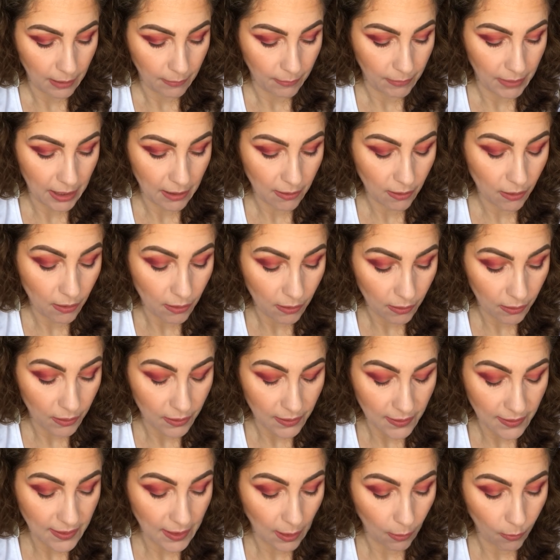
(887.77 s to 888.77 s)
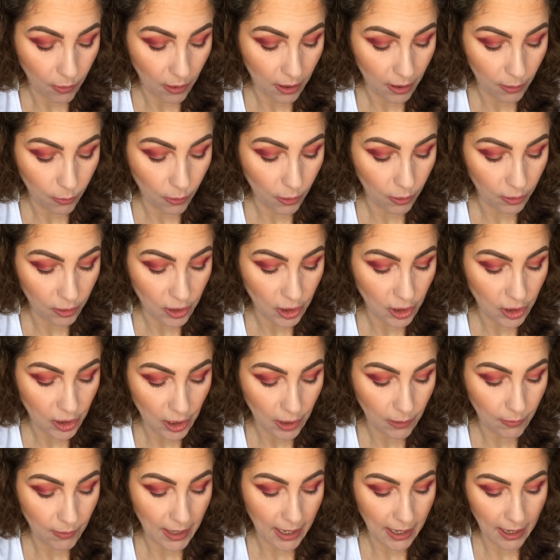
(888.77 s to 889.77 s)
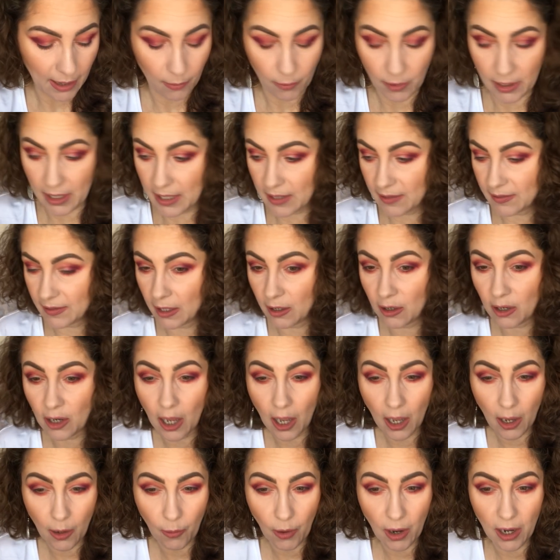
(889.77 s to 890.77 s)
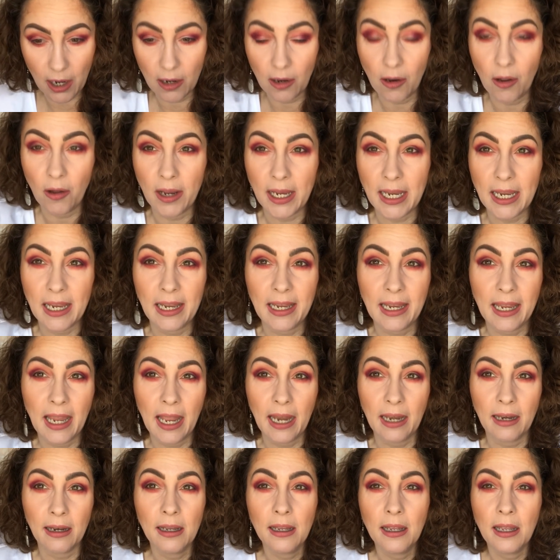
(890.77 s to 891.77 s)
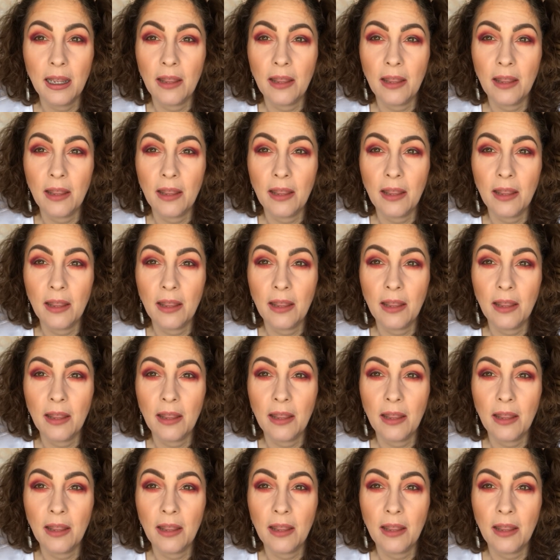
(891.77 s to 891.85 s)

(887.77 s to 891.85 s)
because what I want to do now is go light again.